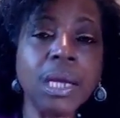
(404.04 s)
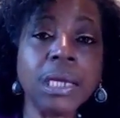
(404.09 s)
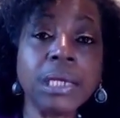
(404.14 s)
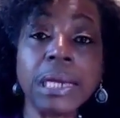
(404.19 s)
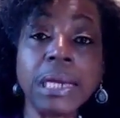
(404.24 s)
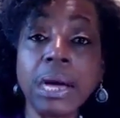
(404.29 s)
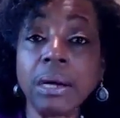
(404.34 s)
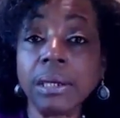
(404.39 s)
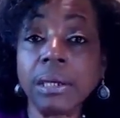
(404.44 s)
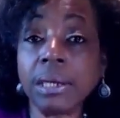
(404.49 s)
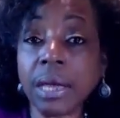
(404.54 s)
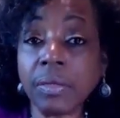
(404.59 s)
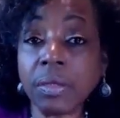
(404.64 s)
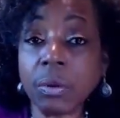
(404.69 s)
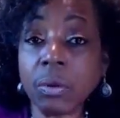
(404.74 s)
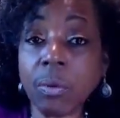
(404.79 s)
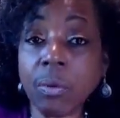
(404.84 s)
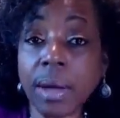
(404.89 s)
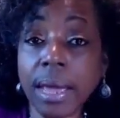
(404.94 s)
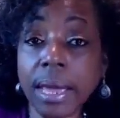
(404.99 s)
Now,
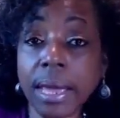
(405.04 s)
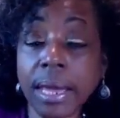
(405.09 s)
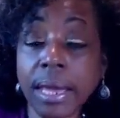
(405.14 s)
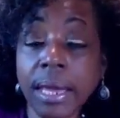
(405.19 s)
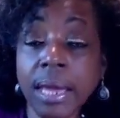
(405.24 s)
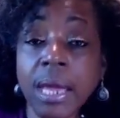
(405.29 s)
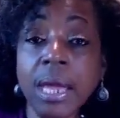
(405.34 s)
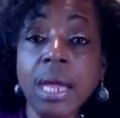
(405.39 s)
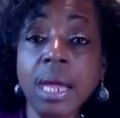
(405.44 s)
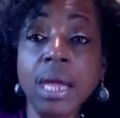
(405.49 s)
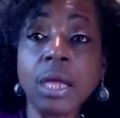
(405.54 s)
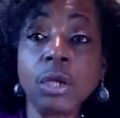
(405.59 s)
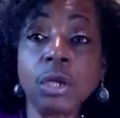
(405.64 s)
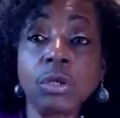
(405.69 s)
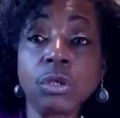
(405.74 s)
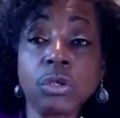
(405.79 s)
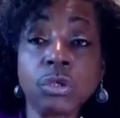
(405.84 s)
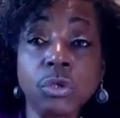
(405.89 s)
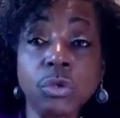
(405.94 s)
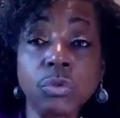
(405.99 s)
another way
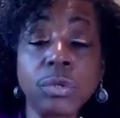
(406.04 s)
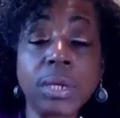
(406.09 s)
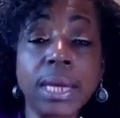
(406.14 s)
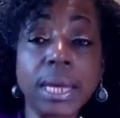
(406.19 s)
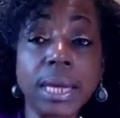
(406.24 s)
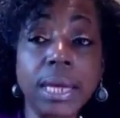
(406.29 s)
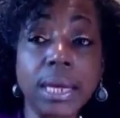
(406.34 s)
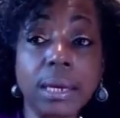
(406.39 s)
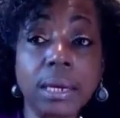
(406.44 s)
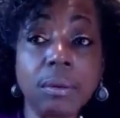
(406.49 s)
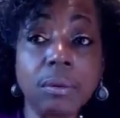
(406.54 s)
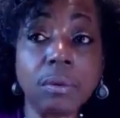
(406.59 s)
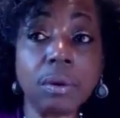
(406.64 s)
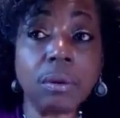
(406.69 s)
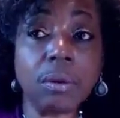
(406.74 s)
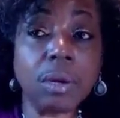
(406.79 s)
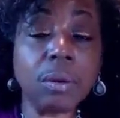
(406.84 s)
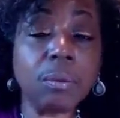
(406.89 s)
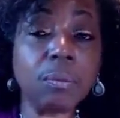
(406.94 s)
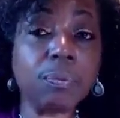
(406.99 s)
you can
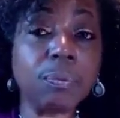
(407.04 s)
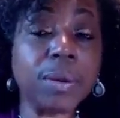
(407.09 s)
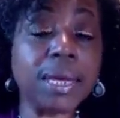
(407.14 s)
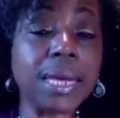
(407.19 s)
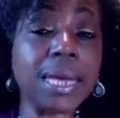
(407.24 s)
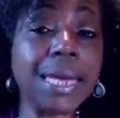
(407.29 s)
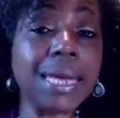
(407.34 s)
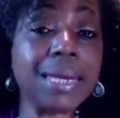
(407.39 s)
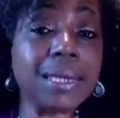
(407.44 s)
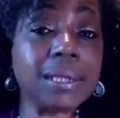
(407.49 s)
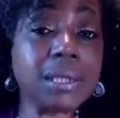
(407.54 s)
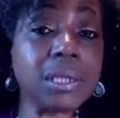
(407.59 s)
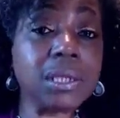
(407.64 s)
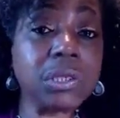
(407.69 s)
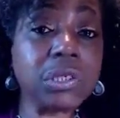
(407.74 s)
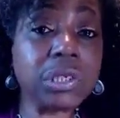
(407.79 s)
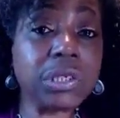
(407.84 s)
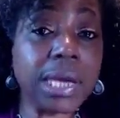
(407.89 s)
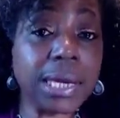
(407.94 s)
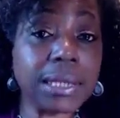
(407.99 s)
be
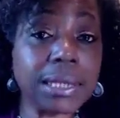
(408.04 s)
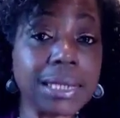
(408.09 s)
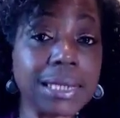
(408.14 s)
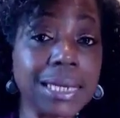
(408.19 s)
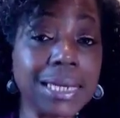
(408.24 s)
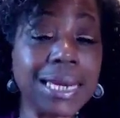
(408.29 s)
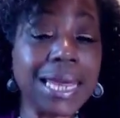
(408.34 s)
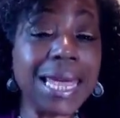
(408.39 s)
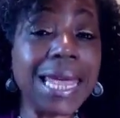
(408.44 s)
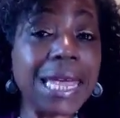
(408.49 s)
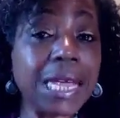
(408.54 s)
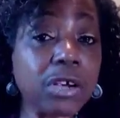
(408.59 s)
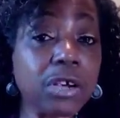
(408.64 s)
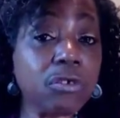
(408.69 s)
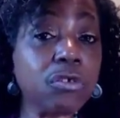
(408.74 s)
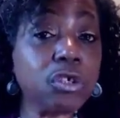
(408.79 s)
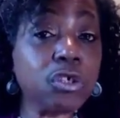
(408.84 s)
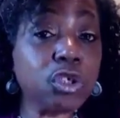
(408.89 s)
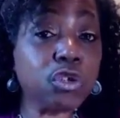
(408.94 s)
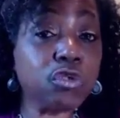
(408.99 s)
interjecting
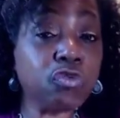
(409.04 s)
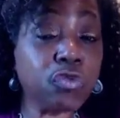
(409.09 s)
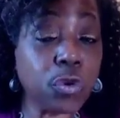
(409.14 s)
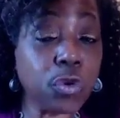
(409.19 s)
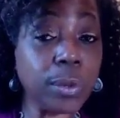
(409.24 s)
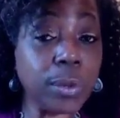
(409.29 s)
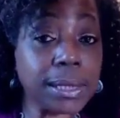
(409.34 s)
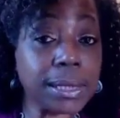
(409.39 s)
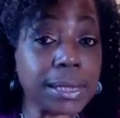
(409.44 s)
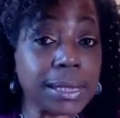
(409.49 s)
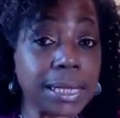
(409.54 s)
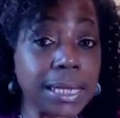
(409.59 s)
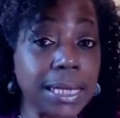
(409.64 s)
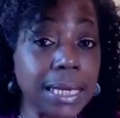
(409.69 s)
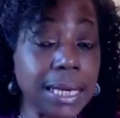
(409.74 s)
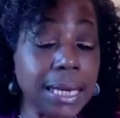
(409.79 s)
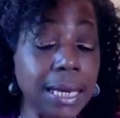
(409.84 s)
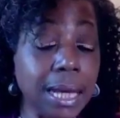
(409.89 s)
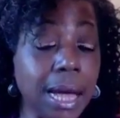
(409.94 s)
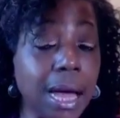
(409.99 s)

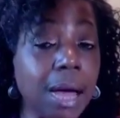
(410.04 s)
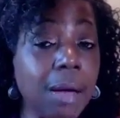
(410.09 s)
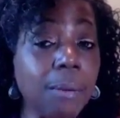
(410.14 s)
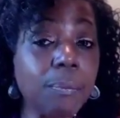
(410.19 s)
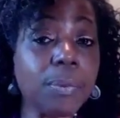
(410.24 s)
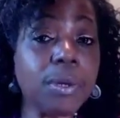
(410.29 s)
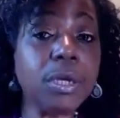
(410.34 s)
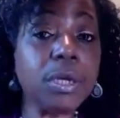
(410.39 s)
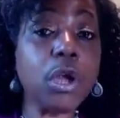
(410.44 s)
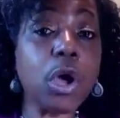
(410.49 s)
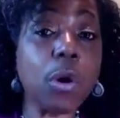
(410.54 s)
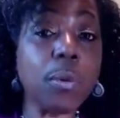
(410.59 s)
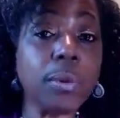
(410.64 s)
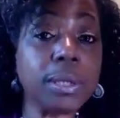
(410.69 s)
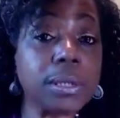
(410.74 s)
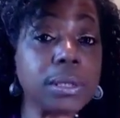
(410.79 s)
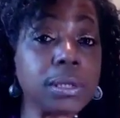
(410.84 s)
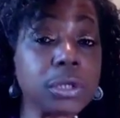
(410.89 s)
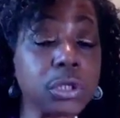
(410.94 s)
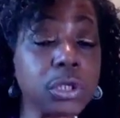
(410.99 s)
incongruency
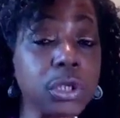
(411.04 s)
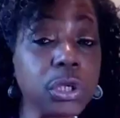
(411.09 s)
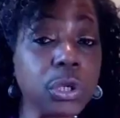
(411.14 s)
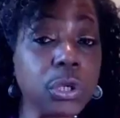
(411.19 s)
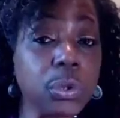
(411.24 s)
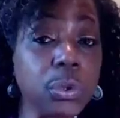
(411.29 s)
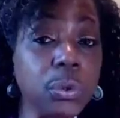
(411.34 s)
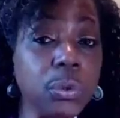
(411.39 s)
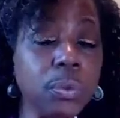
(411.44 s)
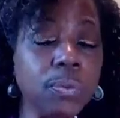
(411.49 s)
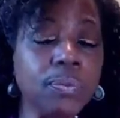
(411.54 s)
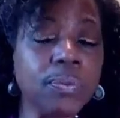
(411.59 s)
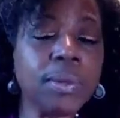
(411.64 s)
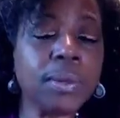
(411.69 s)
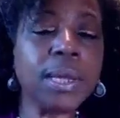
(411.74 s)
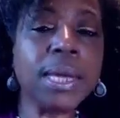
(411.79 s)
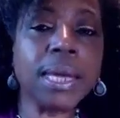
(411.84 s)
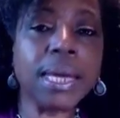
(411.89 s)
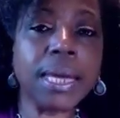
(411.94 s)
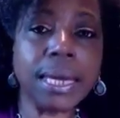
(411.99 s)
unbeknownst to you
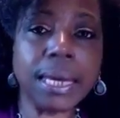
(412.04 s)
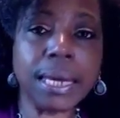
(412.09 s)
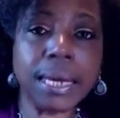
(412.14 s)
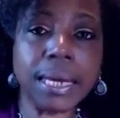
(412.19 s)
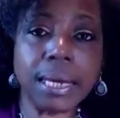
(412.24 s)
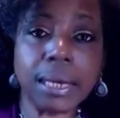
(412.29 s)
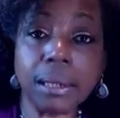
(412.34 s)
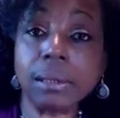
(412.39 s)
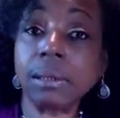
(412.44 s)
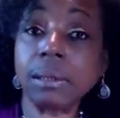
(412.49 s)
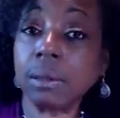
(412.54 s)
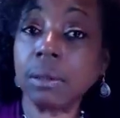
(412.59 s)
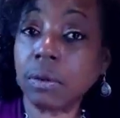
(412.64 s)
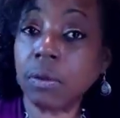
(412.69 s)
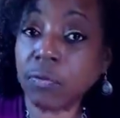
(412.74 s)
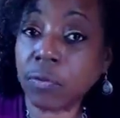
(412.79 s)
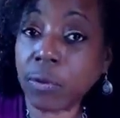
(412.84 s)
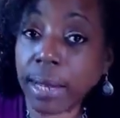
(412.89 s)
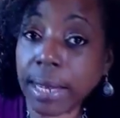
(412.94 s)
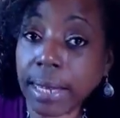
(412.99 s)
is
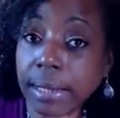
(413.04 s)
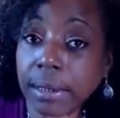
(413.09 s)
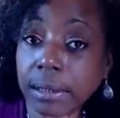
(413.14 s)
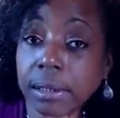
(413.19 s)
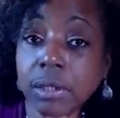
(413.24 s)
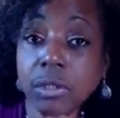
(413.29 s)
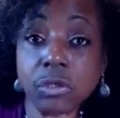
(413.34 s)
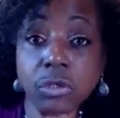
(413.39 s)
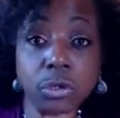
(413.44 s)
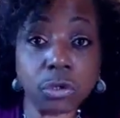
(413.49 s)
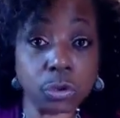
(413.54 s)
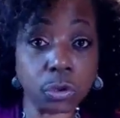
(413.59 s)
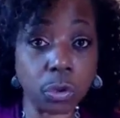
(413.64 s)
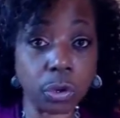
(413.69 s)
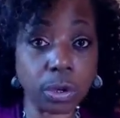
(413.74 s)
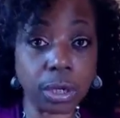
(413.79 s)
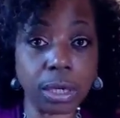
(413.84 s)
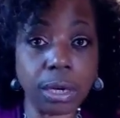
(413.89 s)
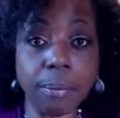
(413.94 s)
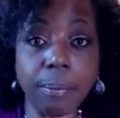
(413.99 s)
for instance you're
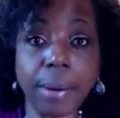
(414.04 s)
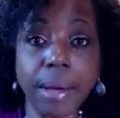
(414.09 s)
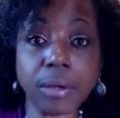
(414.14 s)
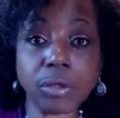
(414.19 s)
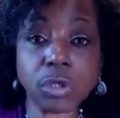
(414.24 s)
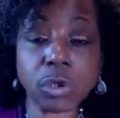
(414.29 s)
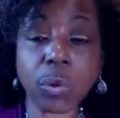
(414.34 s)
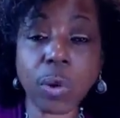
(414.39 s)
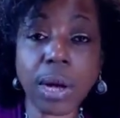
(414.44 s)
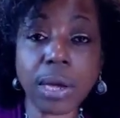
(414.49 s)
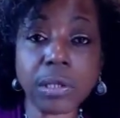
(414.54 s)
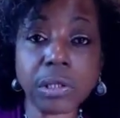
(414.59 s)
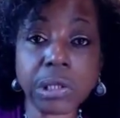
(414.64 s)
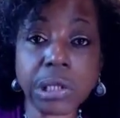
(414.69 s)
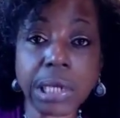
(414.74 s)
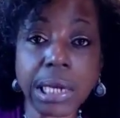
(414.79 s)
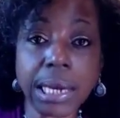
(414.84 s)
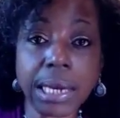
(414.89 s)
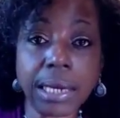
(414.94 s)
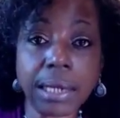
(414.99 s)
talking about squash
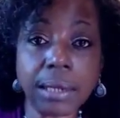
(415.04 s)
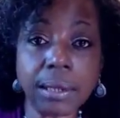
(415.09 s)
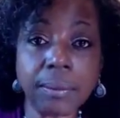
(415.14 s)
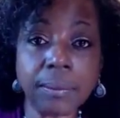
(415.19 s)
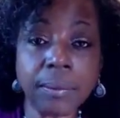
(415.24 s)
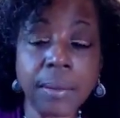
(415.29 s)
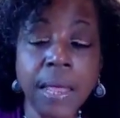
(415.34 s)
again